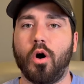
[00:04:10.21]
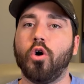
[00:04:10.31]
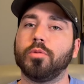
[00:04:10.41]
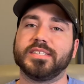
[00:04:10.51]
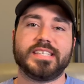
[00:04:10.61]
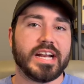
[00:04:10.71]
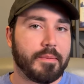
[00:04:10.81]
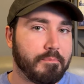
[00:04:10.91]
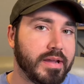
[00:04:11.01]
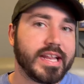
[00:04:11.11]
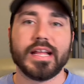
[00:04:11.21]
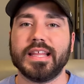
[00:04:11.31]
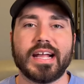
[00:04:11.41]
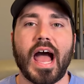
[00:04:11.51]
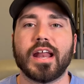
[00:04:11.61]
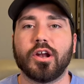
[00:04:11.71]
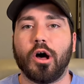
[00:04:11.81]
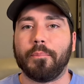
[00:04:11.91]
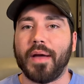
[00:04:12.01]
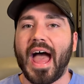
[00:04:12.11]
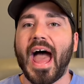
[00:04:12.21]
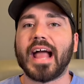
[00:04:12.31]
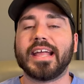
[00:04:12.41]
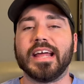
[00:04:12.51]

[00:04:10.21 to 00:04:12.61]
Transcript: Oklahoma State immediately got it all back.